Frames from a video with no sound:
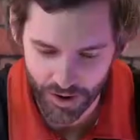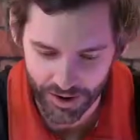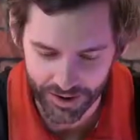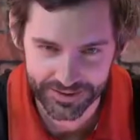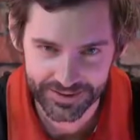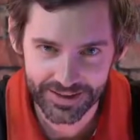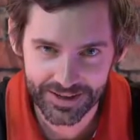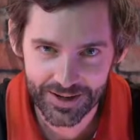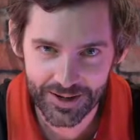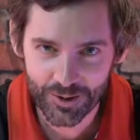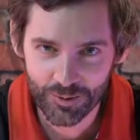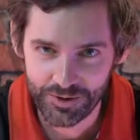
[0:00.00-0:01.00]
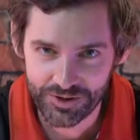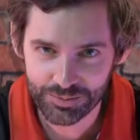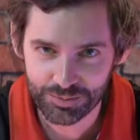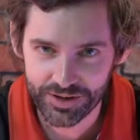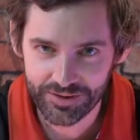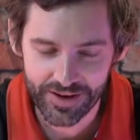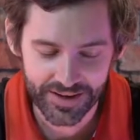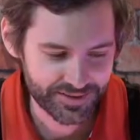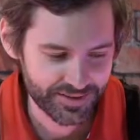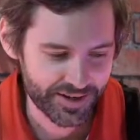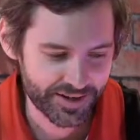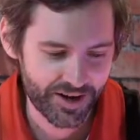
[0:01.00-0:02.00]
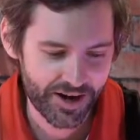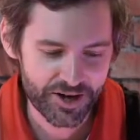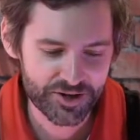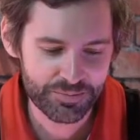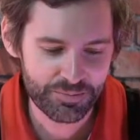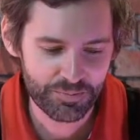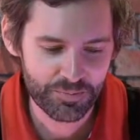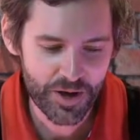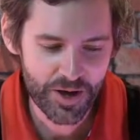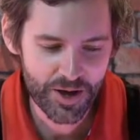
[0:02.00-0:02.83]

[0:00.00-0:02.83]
work, which is pretty fascinating. I'm going